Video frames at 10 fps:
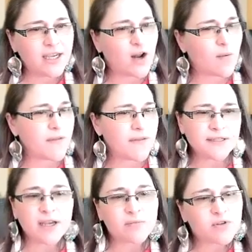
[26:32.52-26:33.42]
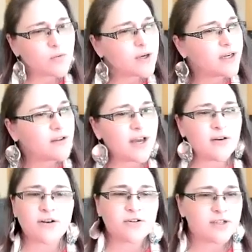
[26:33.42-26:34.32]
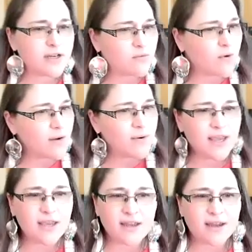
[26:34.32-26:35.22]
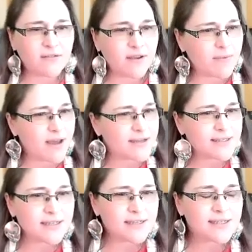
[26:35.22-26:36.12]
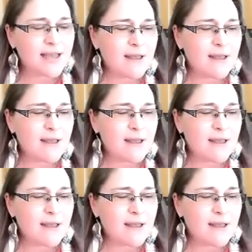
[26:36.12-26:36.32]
I'm on this hamster wheel. I don't understand why we can't kind of get past this.